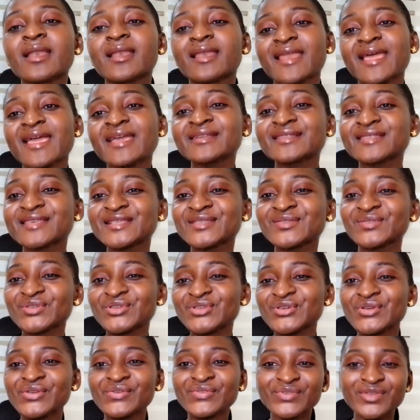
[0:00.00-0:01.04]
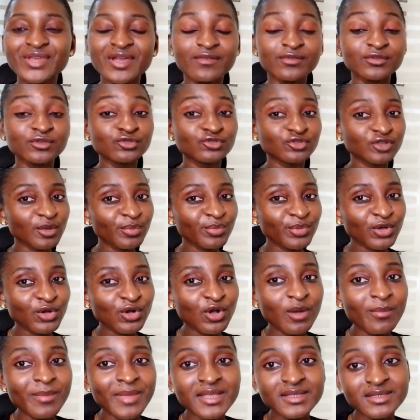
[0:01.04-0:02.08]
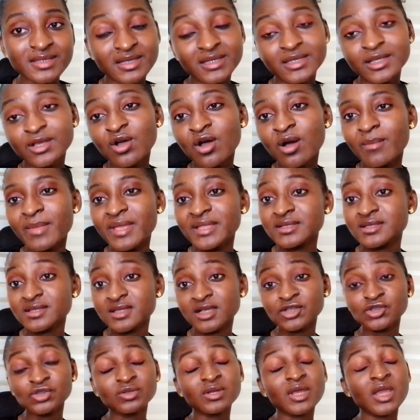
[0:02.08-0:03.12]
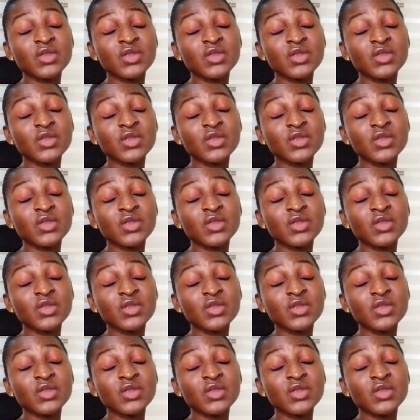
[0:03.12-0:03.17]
Like this video if you haven't. Drop your comments in the comment section.